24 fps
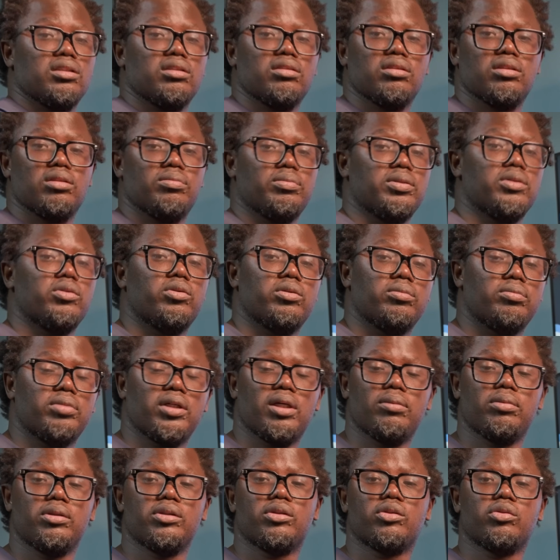You'll be
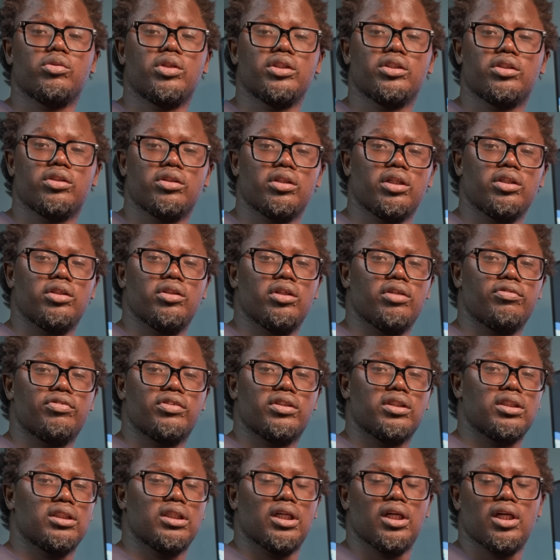able to watch your
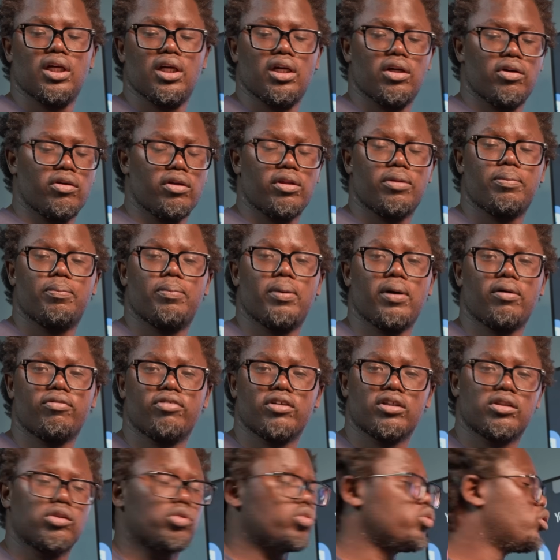UFC with perfect